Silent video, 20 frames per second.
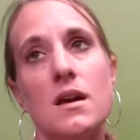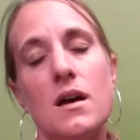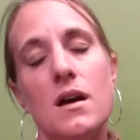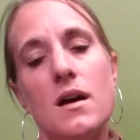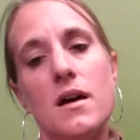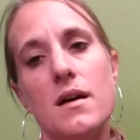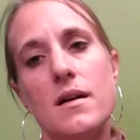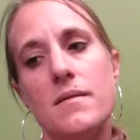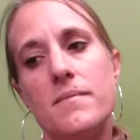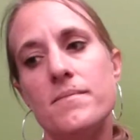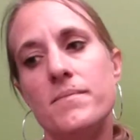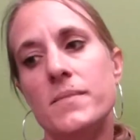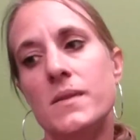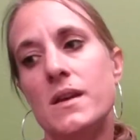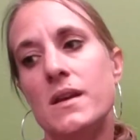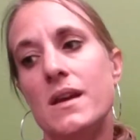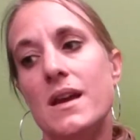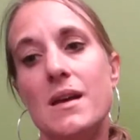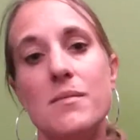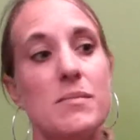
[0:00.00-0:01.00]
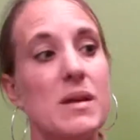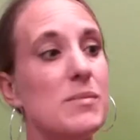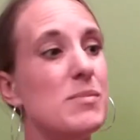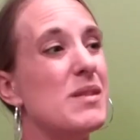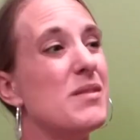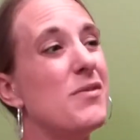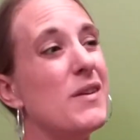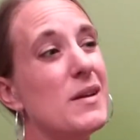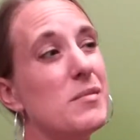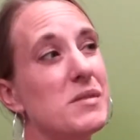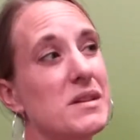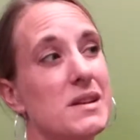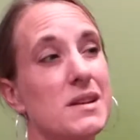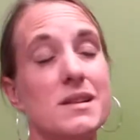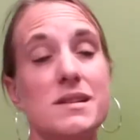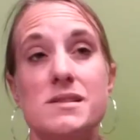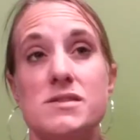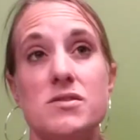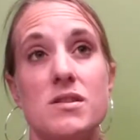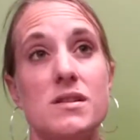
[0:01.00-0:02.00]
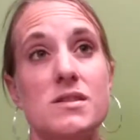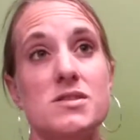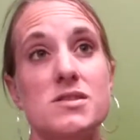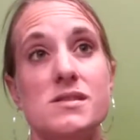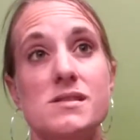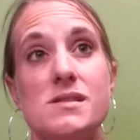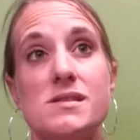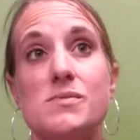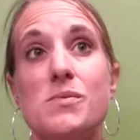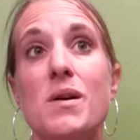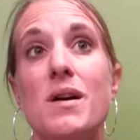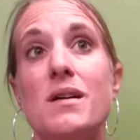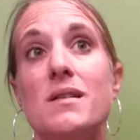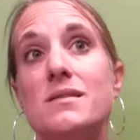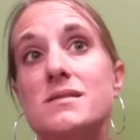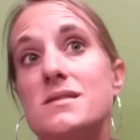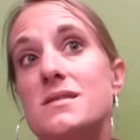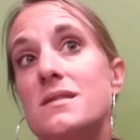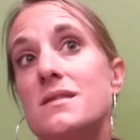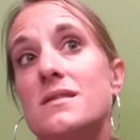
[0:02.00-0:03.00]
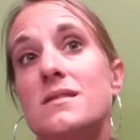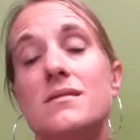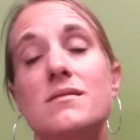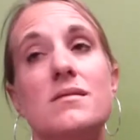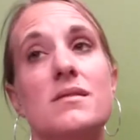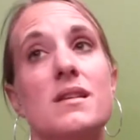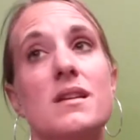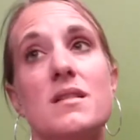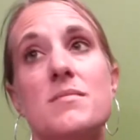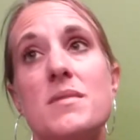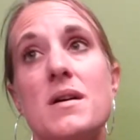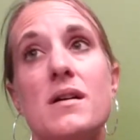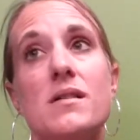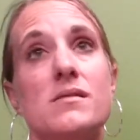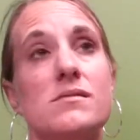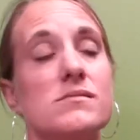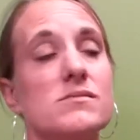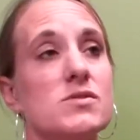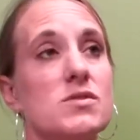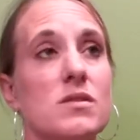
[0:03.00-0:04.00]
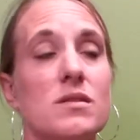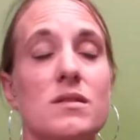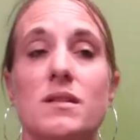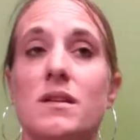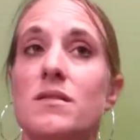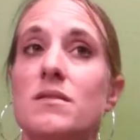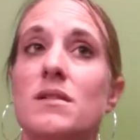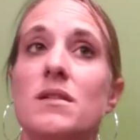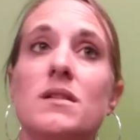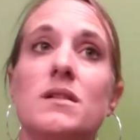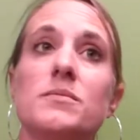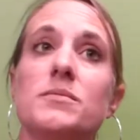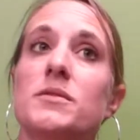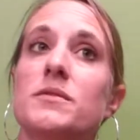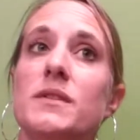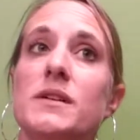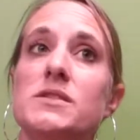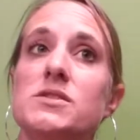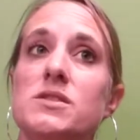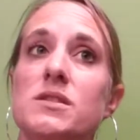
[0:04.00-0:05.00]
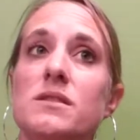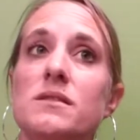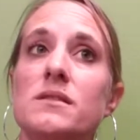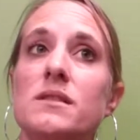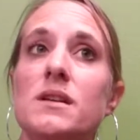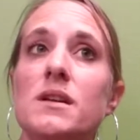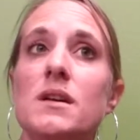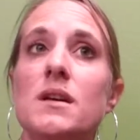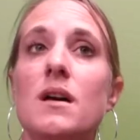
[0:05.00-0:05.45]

And maybe the family needed strategies as well to think about drug and alcohol prevention.